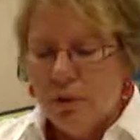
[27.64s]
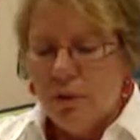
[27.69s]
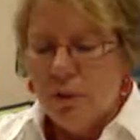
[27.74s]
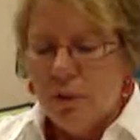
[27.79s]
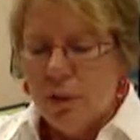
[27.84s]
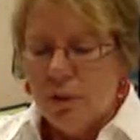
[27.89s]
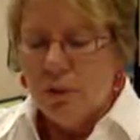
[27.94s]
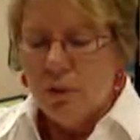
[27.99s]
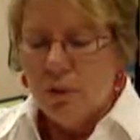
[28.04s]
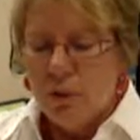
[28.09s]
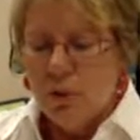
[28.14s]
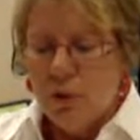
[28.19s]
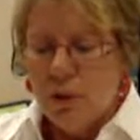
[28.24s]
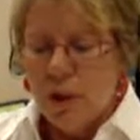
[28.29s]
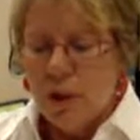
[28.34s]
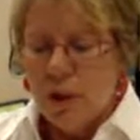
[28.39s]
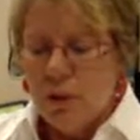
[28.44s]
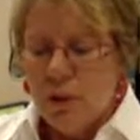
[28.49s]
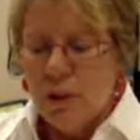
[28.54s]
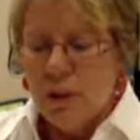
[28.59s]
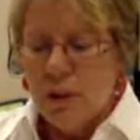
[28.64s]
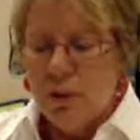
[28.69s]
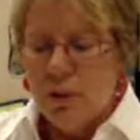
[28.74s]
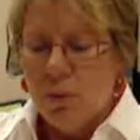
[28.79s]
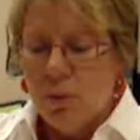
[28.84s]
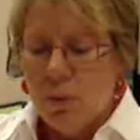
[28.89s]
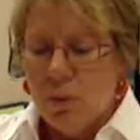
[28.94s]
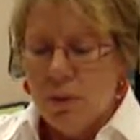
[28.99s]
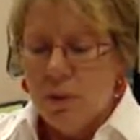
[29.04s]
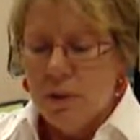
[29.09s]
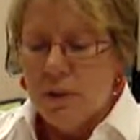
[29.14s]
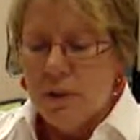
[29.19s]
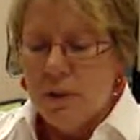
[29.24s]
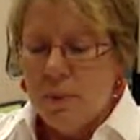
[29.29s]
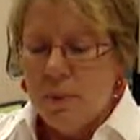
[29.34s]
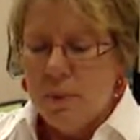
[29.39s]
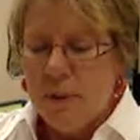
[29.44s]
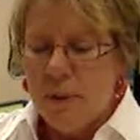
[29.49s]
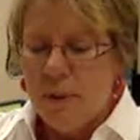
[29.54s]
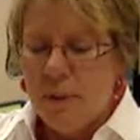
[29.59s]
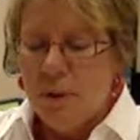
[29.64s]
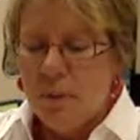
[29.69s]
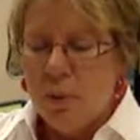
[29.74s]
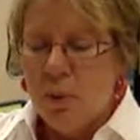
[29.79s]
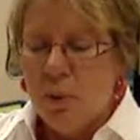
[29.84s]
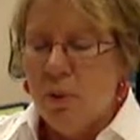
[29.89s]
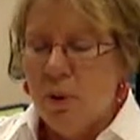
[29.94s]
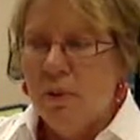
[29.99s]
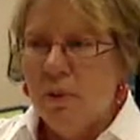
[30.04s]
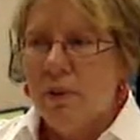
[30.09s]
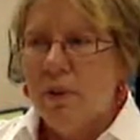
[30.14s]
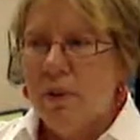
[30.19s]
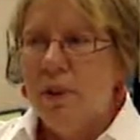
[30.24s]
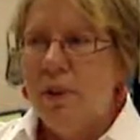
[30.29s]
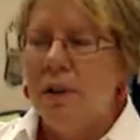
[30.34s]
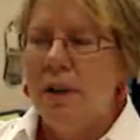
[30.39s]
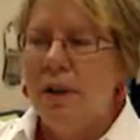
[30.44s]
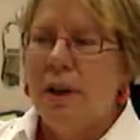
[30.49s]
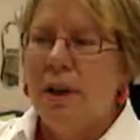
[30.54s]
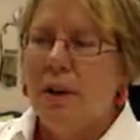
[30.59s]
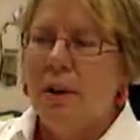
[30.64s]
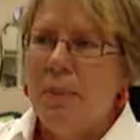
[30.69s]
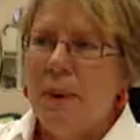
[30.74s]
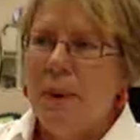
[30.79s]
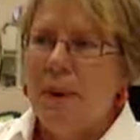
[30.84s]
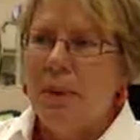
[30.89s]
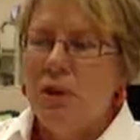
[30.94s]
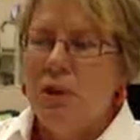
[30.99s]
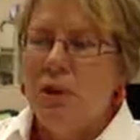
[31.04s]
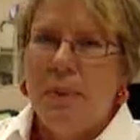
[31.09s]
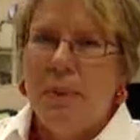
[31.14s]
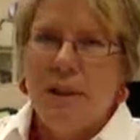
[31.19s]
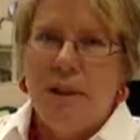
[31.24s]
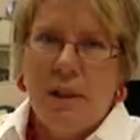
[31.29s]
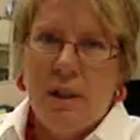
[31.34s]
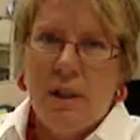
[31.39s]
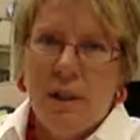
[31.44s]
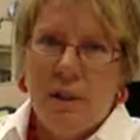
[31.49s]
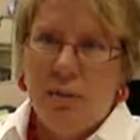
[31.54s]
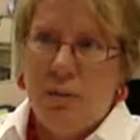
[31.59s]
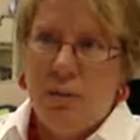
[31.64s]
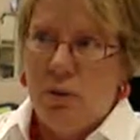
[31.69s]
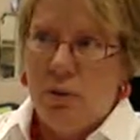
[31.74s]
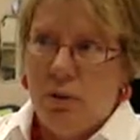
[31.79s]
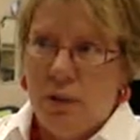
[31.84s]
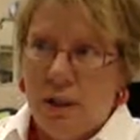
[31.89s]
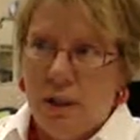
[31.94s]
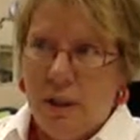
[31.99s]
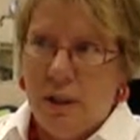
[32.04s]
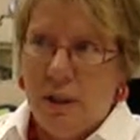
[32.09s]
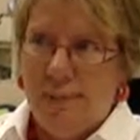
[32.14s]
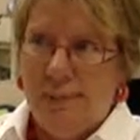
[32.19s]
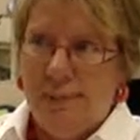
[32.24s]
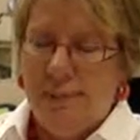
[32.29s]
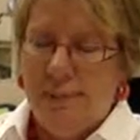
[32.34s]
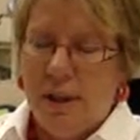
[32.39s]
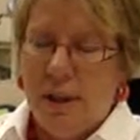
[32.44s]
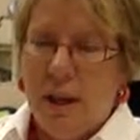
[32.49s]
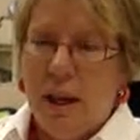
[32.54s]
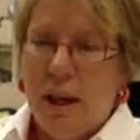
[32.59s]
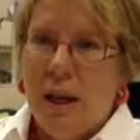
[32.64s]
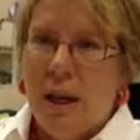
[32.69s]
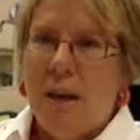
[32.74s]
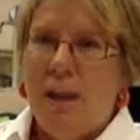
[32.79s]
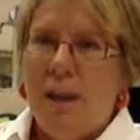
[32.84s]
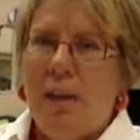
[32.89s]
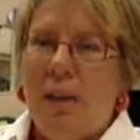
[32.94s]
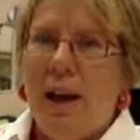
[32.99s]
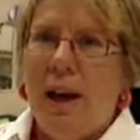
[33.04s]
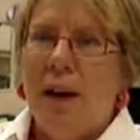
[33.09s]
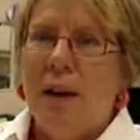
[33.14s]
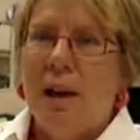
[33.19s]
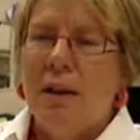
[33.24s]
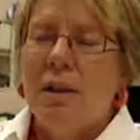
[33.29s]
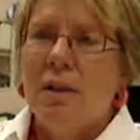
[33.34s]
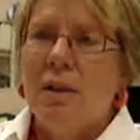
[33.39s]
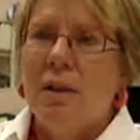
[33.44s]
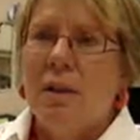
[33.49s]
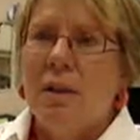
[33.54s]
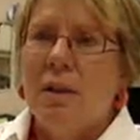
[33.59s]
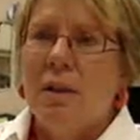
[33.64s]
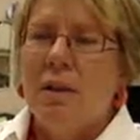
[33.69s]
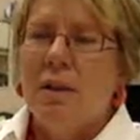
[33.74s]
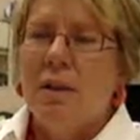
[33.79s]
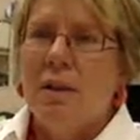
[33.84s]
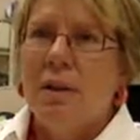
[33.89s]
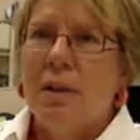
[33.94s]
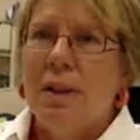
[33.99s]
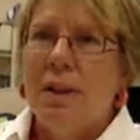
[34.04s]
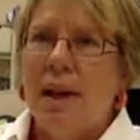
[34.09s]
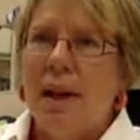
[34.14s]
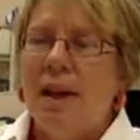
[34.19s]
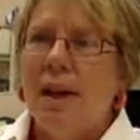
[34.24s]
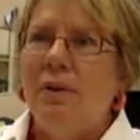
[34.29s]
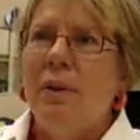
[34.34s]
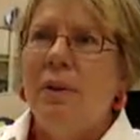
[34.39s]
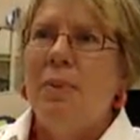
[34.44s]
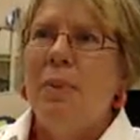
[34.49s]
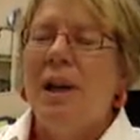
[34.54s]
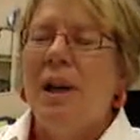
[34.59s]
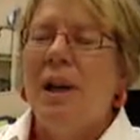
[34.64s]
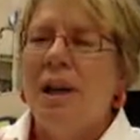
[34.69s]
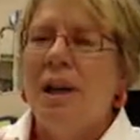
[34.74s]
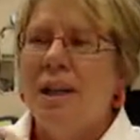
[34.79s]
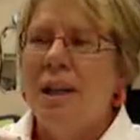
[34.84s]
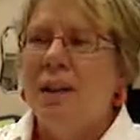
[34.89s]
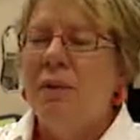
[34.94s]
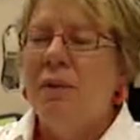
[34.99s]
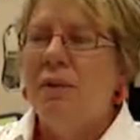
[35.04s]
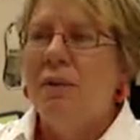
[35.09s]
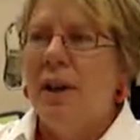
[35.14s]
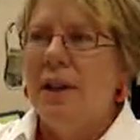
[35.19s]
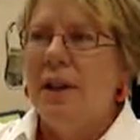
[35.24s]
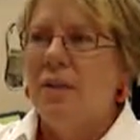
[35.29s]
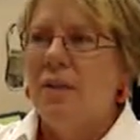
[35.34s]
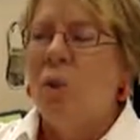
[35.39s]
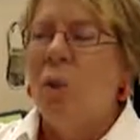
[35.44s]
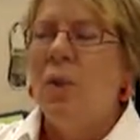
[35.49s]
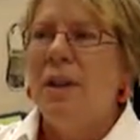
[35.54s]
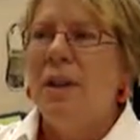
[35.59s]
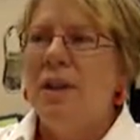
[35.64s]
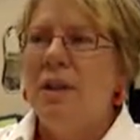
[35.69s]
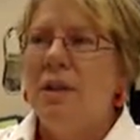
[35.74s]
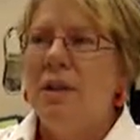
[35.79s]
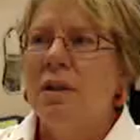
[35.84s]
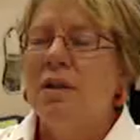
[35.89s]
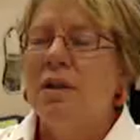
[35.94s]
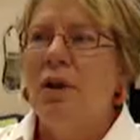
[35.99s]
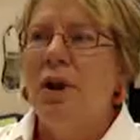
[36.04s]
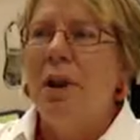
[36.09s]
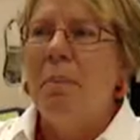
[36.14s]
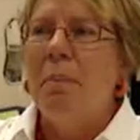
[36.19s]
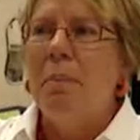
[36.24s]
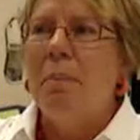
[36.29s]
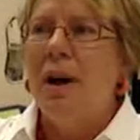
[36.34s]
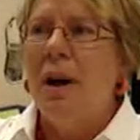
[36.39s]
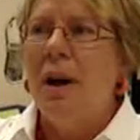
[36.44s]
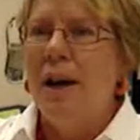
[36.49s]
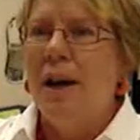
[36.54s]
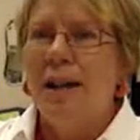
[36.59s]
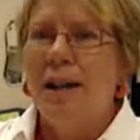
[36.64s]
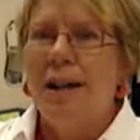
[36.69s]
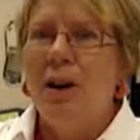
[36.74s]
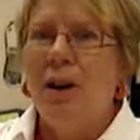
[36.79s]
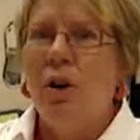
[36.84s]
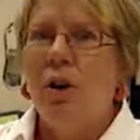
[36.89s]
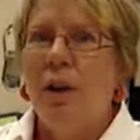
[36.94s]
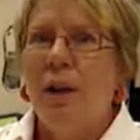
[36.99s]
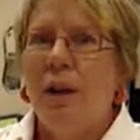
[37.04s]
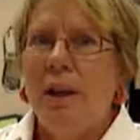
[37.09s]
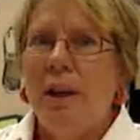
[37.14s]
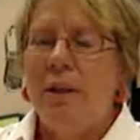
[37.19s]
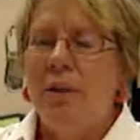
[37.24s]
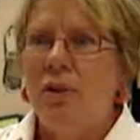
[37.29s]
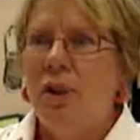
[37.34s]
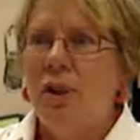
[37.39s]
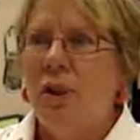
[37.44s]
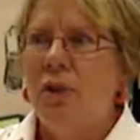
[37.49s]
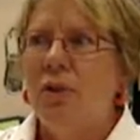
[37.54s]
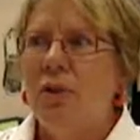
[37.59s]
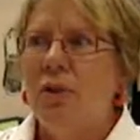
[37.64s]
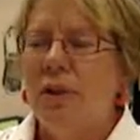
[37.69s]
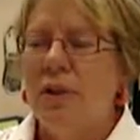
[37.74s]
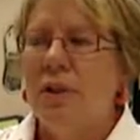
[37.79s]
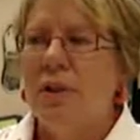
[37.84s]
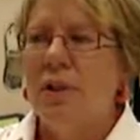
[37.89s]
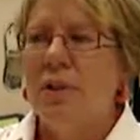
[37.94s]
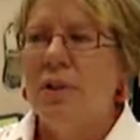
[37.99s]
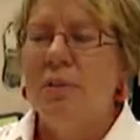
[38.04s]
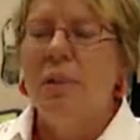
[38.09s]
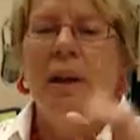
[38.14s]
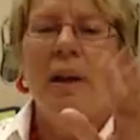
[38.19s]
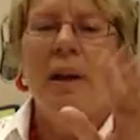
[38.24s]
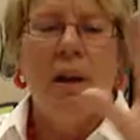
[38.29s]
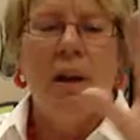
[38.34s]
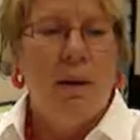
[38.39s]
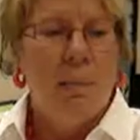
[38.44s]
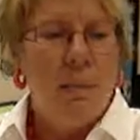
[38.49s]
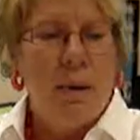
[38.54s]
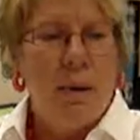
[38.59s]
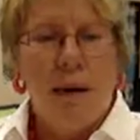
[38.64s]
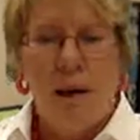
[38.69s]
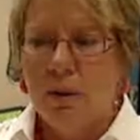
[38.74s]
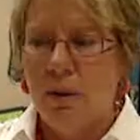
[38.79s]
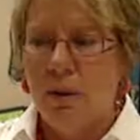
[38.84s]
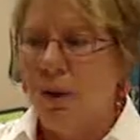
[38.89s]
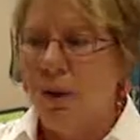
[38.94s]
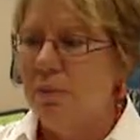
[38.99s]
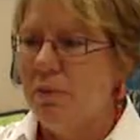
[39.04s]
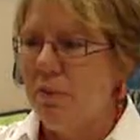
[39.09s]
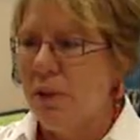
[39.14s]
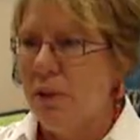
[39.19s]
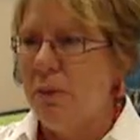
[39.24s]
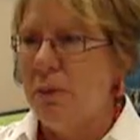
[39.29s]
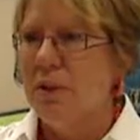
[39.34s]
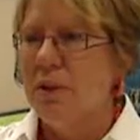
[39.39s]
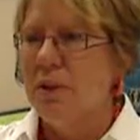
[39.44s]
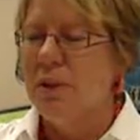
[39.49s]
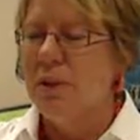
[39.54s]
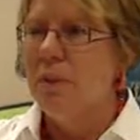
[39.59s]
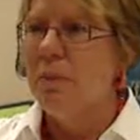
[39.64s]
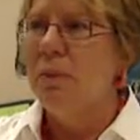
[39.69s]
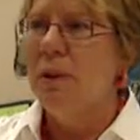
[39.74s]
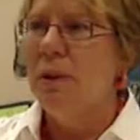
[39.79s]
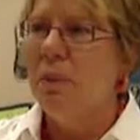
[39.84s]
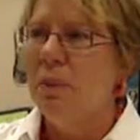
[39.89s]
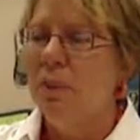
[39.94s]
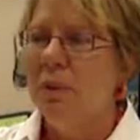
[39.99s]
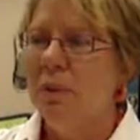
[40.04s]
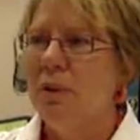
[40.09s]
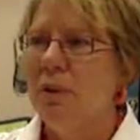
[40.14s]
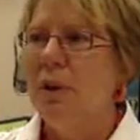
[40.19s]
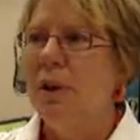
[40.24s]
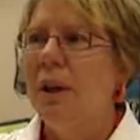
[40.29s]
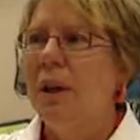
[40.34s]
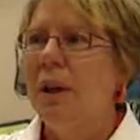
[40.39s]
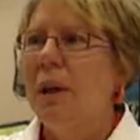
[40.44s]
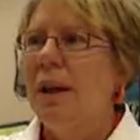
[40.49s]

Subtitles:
for gender-neutral housing was to be supportive of the LGBT community. That not everybody identifies in what we consider a binary gender system, like I'm male, I'm female. Some people